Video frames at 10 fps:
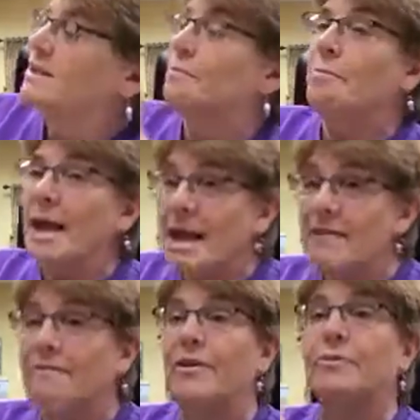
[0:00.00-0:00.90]
is
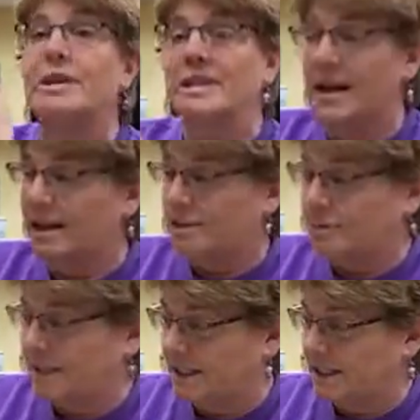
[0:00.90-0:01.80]
made from recycled
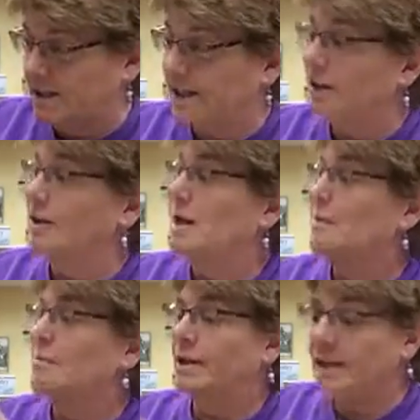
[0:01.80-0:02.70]
material,
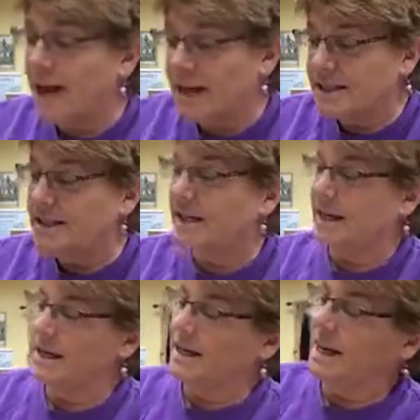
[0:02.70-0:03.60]
plus
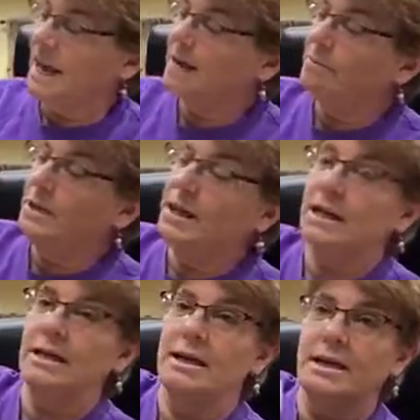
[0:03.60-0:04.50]
it can
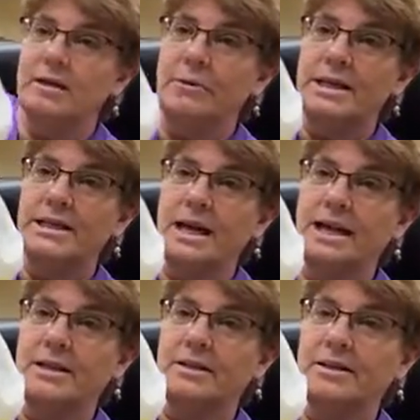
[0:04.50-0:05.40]
be
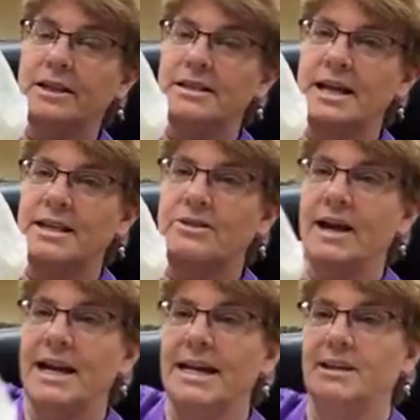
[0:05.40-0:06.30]
recycled. There's that
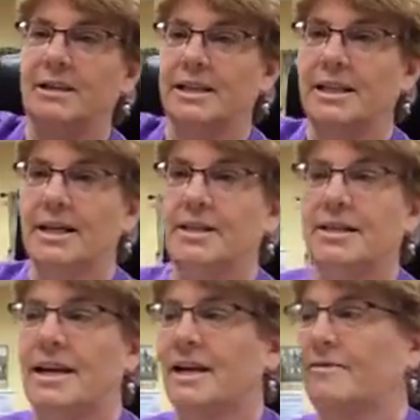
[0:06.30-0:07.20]
triangle that tells
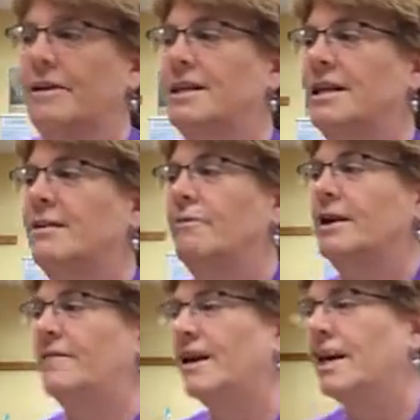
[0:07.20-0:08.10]
us how to get rid
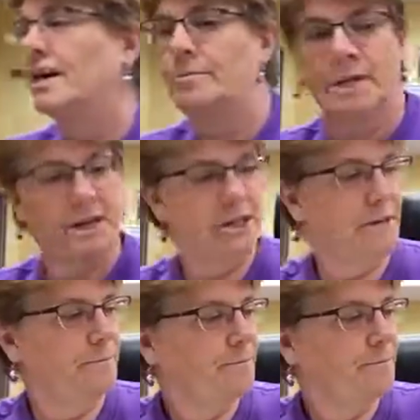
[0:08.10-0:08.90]
of our garbage.